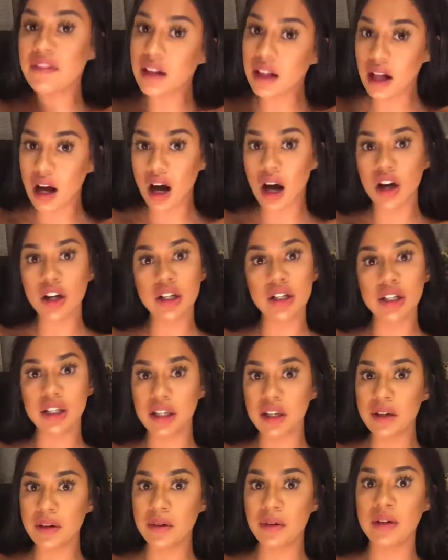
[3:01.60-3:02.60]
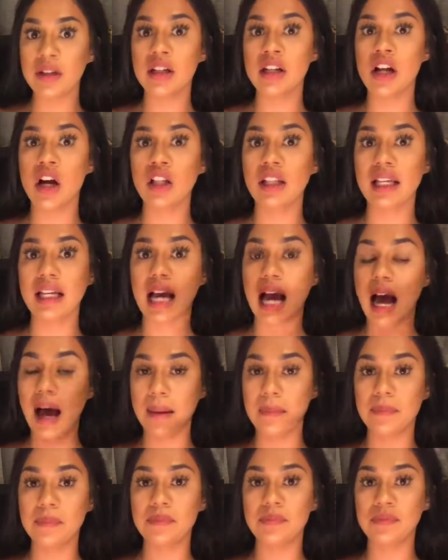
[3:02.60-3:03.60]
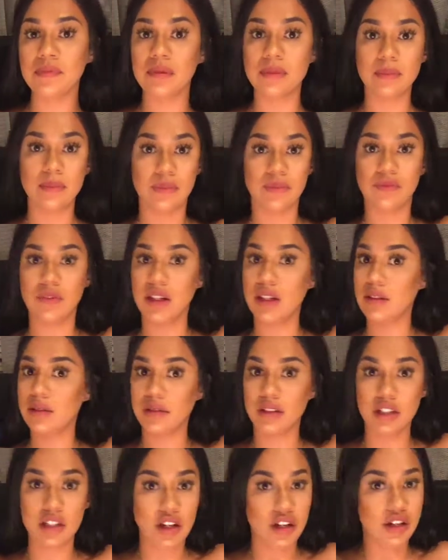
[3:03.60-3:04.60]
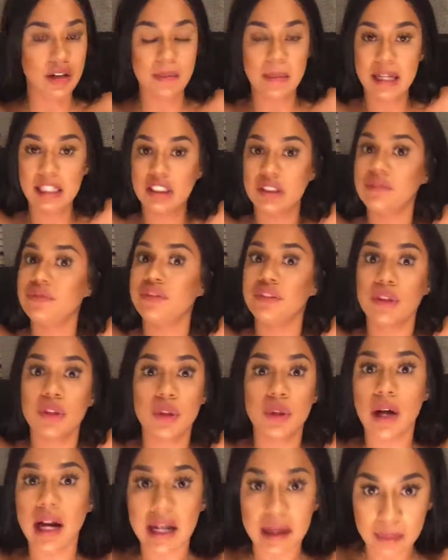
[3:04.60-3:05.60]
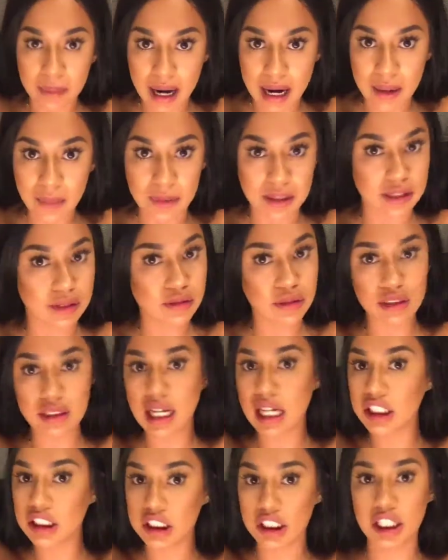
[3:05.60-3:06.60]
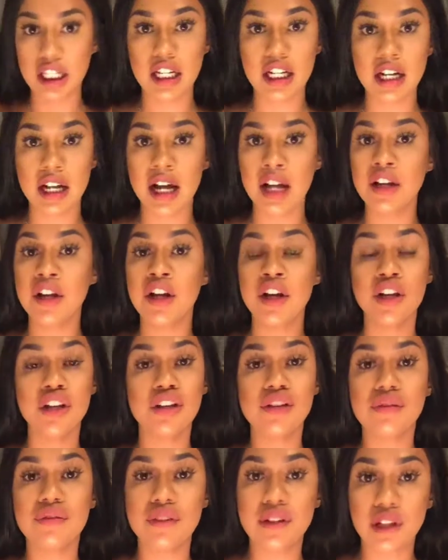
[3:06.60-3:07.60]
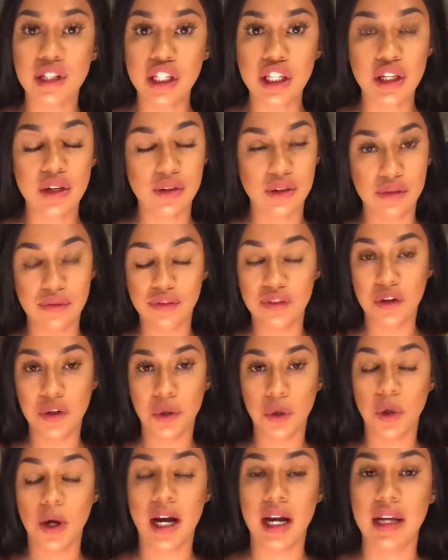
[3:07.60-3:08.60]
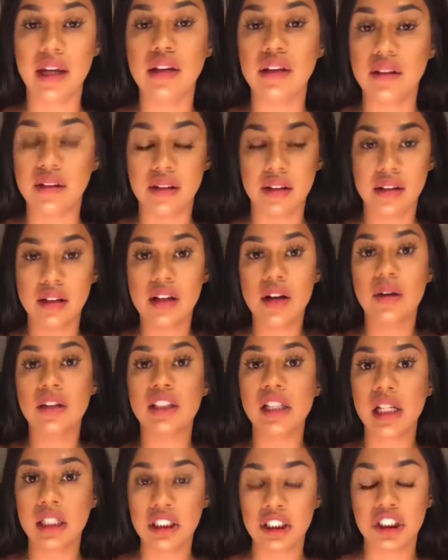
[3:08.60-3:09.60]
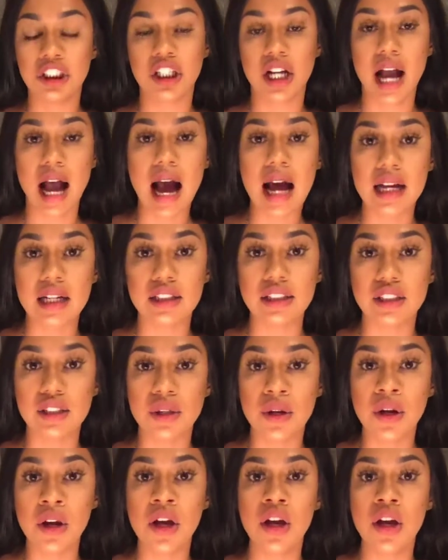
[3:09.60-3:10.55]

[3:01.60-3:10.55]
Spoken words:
feel all cute, it makes you feel great, right? When you just got your hair done, you feel cute, you feel great, it changes your attitude.